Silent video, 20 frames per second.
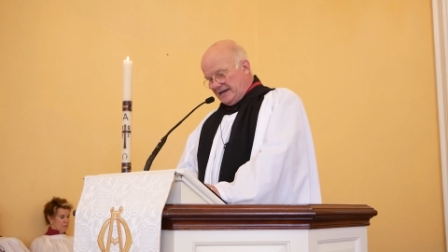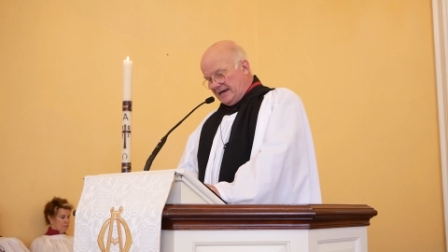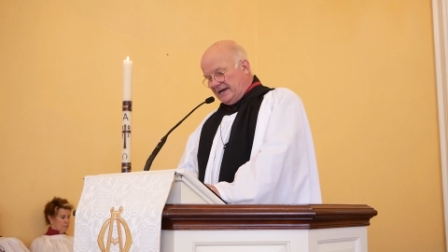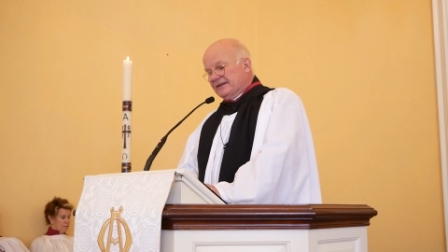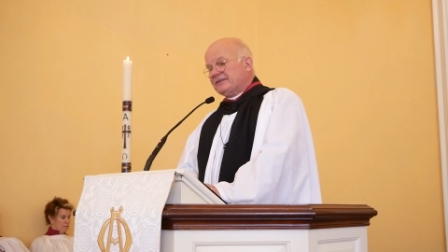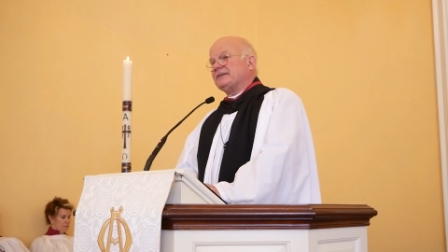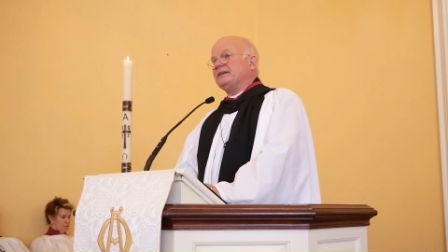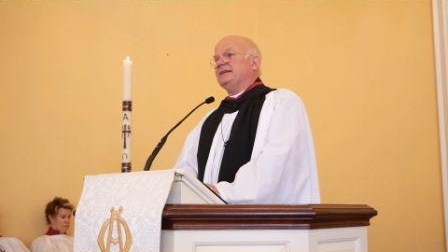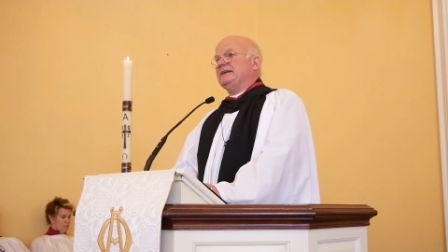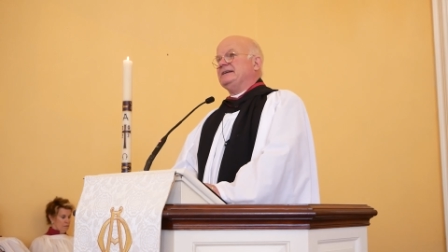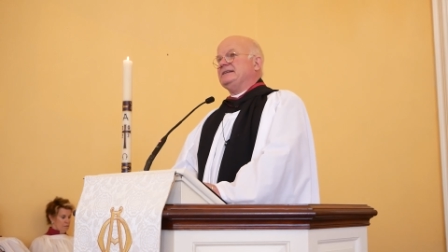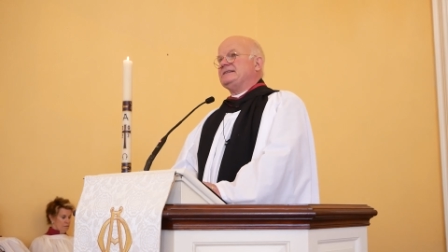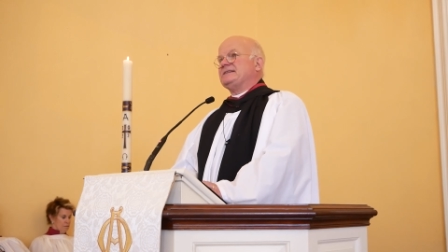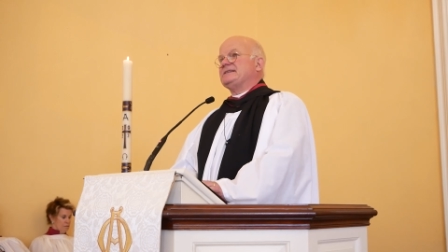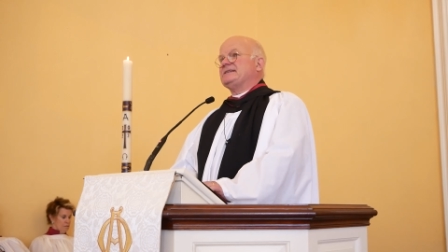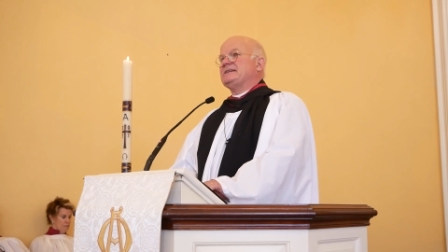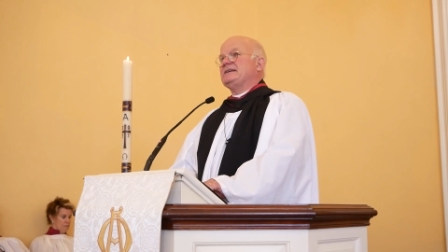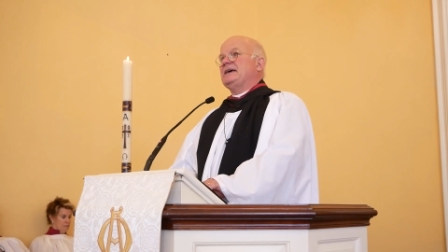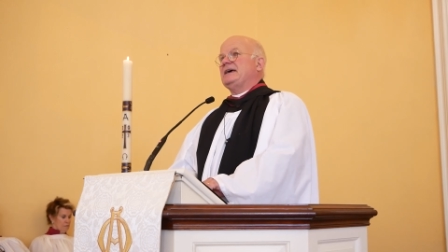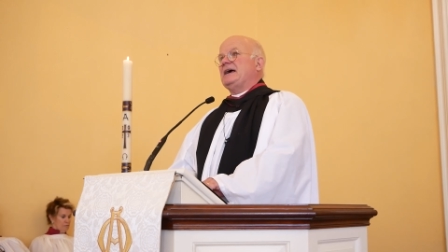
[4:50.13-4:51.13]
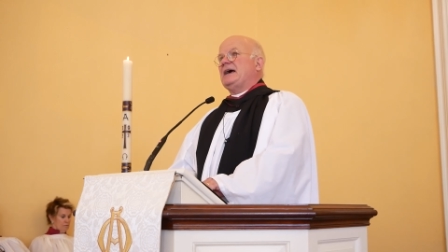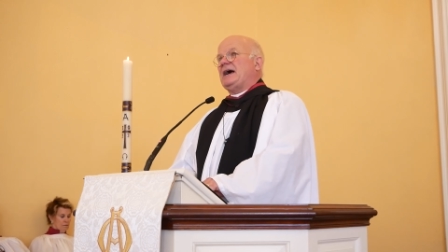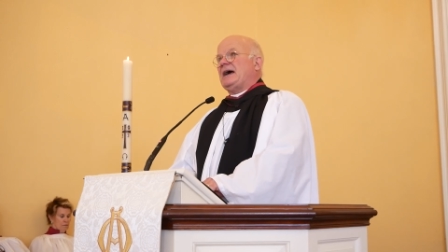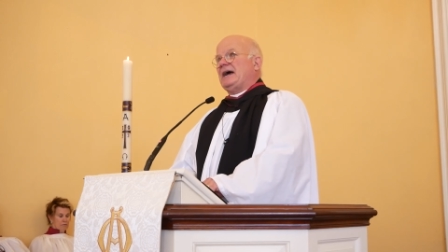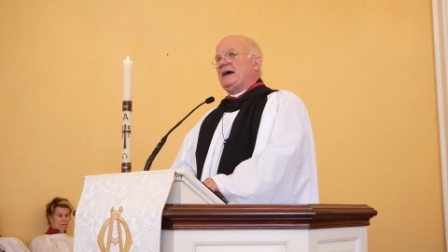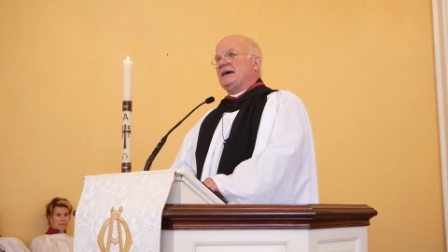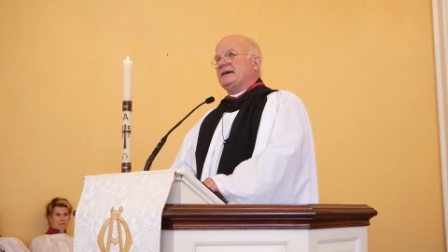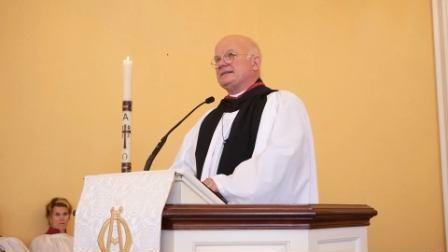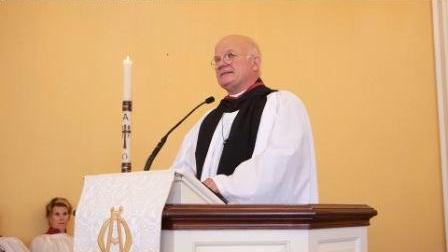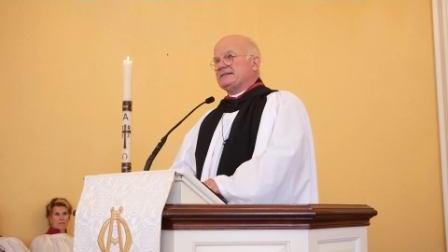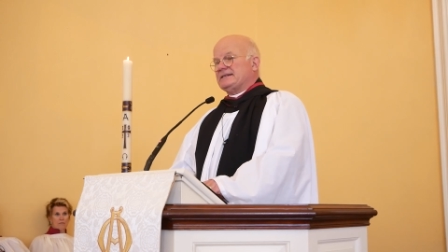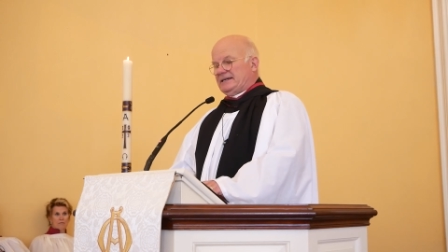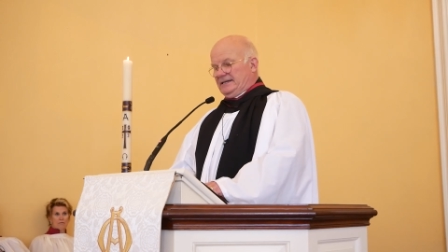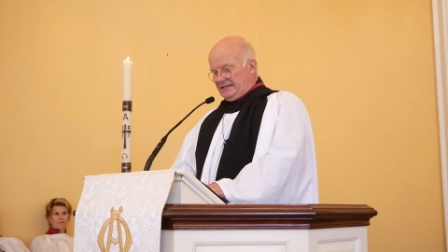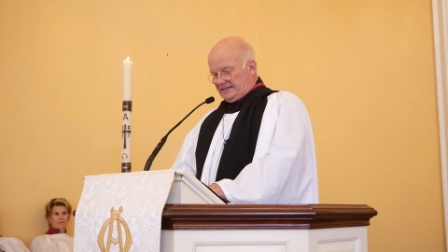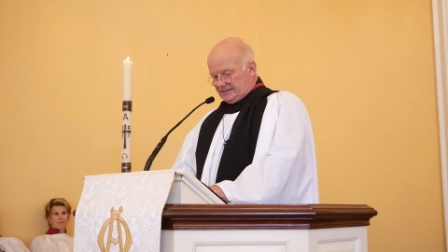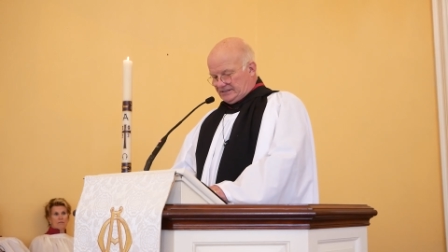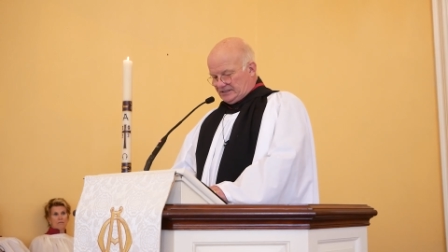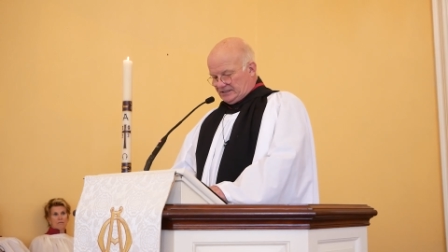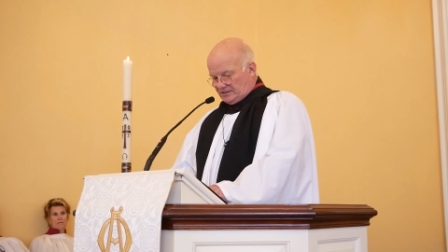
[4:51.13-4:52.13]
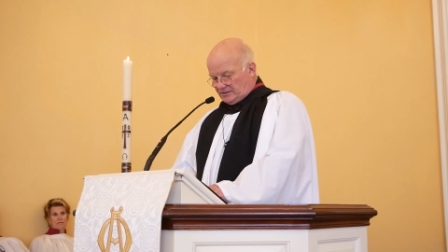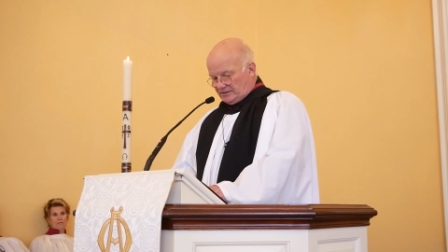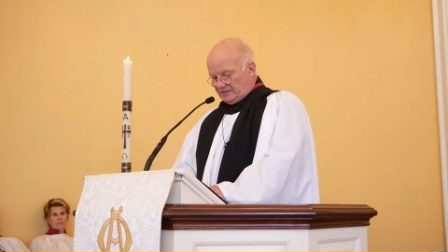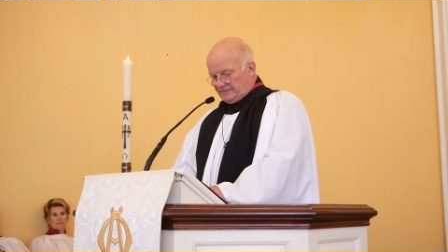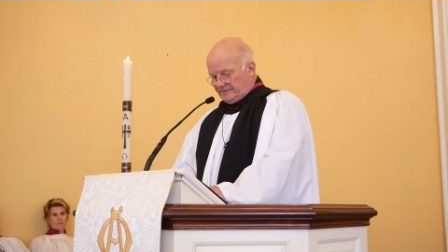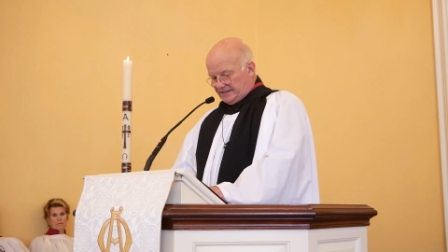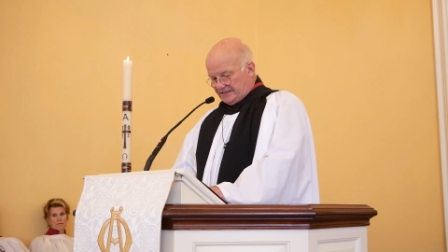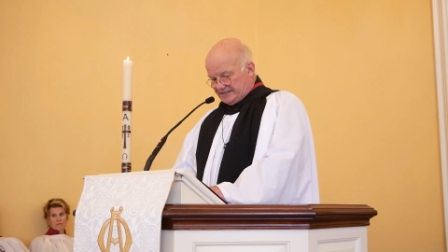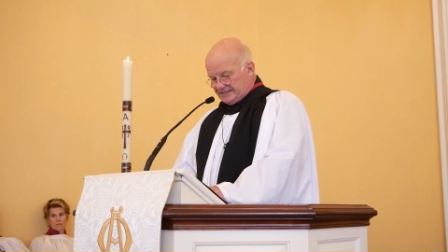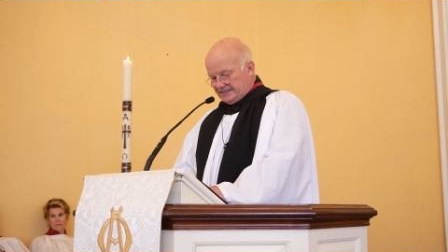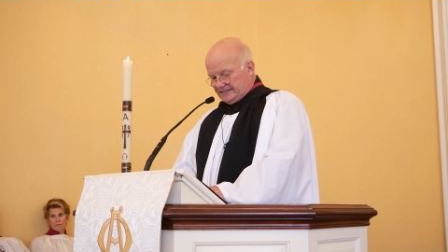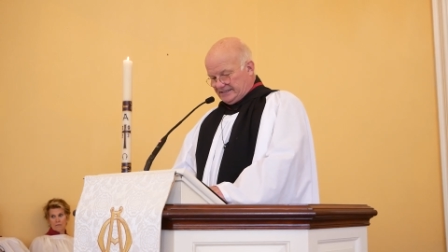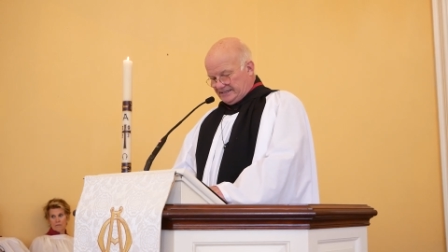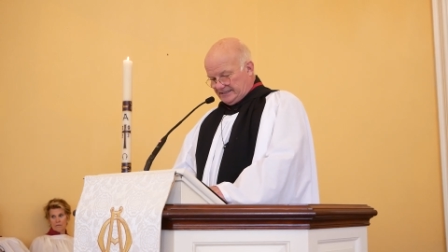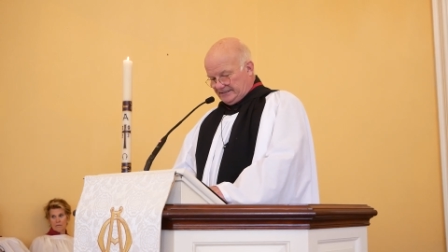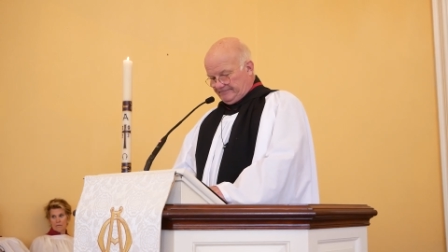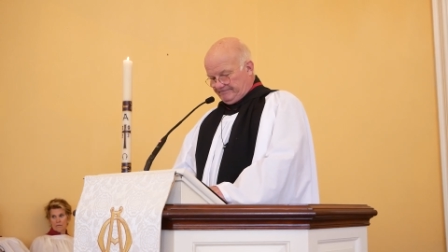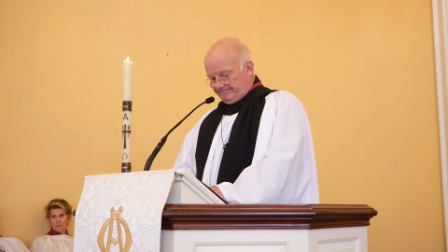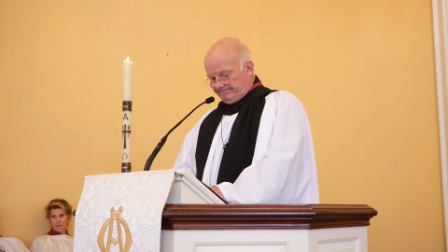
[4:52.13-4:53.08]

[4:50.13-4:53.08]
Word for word: athletes at its university.